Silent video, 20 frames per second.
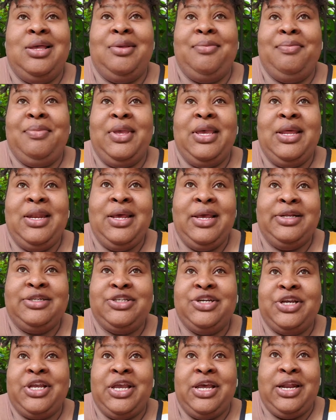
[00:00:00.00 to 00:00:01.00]
me and
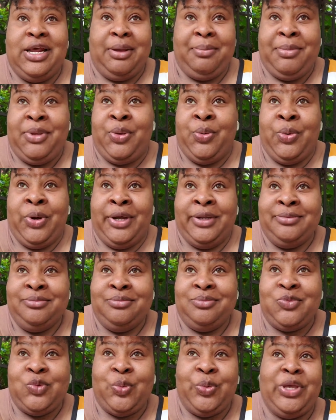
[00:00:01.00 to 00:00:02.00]
nature cannot be
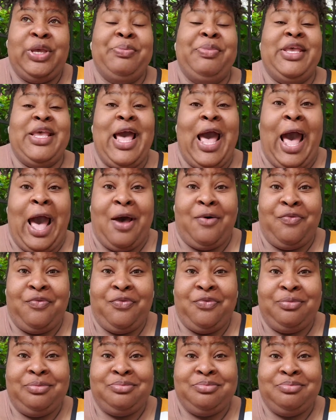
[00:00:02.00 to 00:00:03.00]
one. We could be
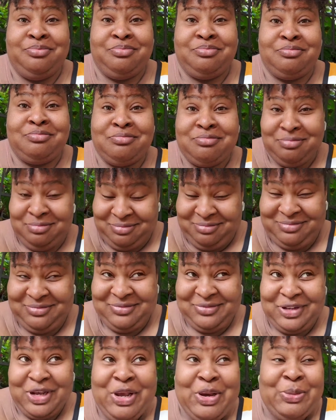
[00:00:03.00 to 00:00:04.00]
half.
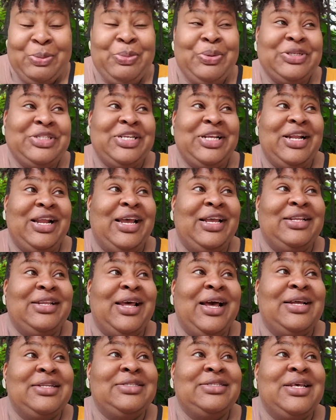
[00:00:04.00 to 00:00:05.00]
Put it like
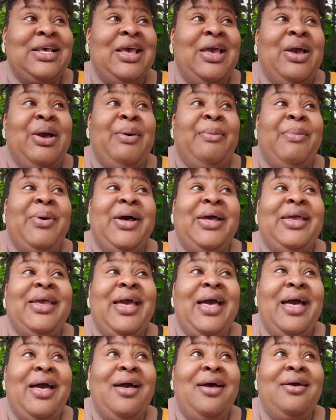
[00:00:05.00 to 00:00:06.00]
that. But
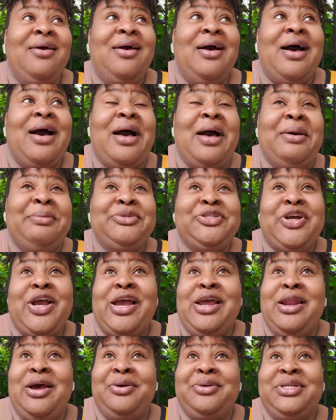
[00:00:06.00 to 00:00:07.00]
yeah, I'm
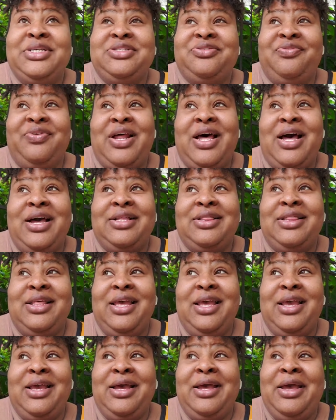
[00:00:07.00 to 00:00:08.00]
trying out this vlog
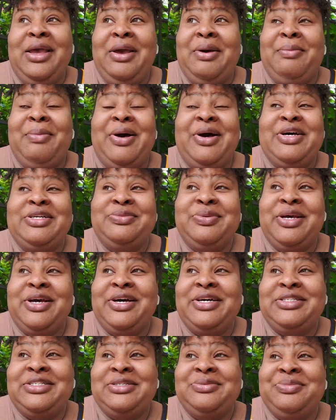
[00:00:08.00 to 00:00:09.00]
thing. My husband
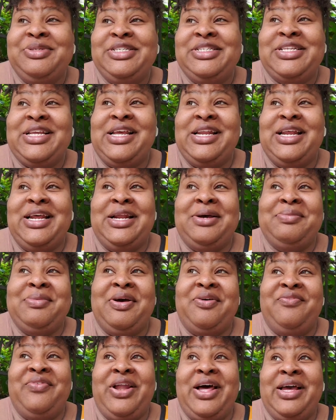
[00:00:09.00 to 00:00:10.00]
cussing me saying that I'm
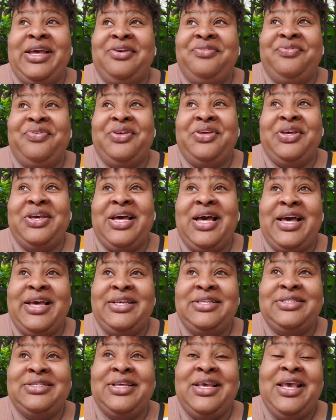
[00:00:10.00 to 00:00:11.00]
not vlogging for you
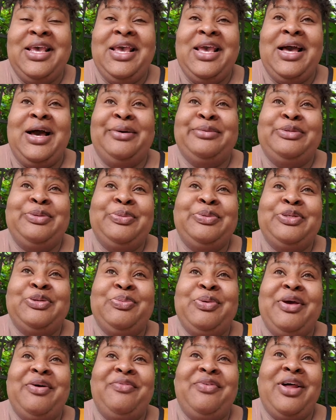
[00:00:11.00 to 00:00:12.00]
guys. I'm supposed to
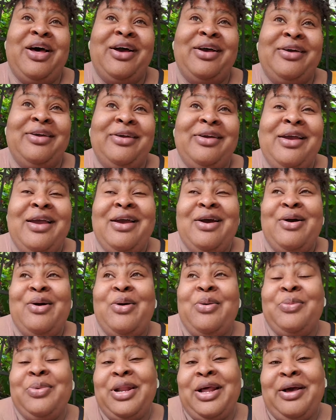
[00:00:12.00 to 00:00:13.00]
be a vlogger.
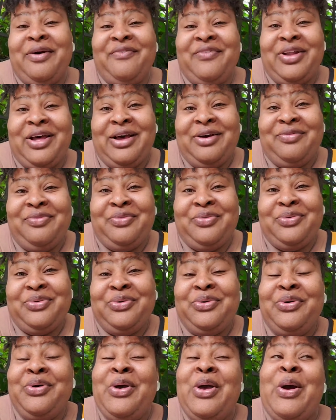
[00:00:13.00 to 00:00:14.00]
Home and I vlog
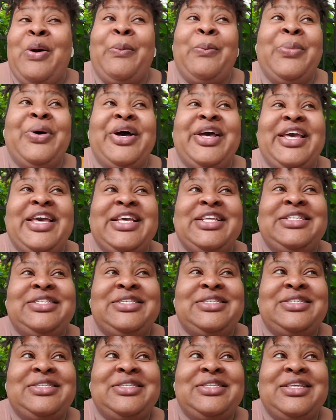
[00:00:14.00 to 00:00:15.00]
for but
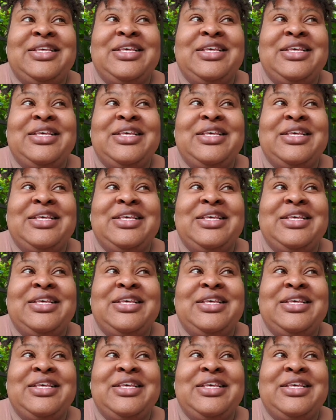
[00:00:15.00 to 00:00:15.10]
it's